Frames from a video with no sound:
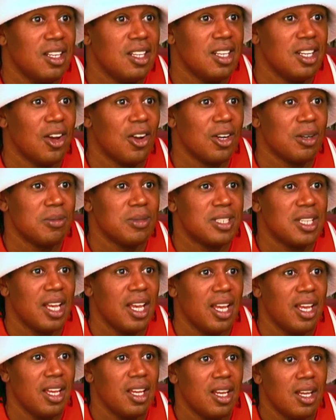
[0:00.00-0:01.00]
You know what I'm
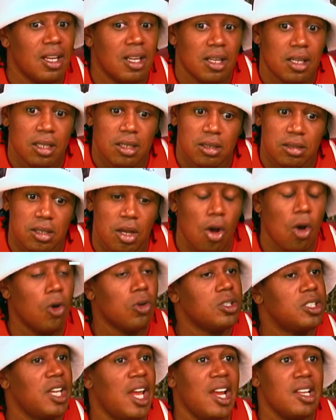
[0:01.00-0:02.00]
saying? It's a
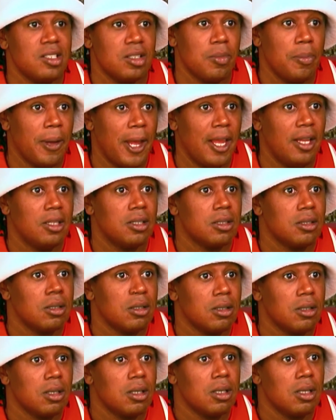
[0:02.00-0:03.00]
whole change of pace.
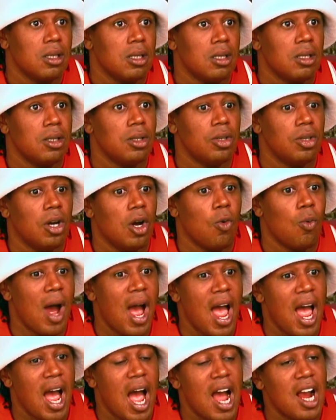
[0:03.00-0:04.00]
You know,
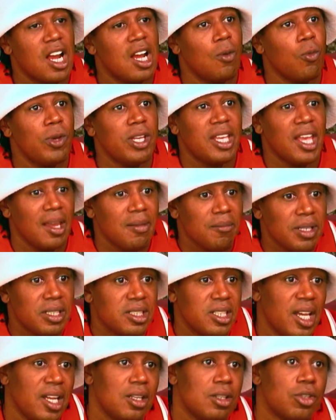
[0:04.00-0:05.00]
why? How come we can't
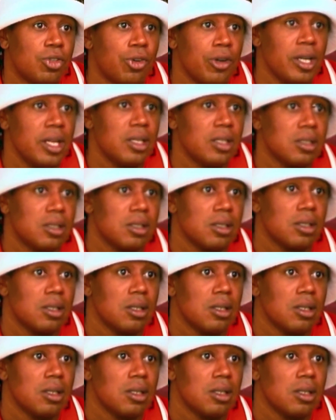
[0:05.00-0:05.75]
be setting trends?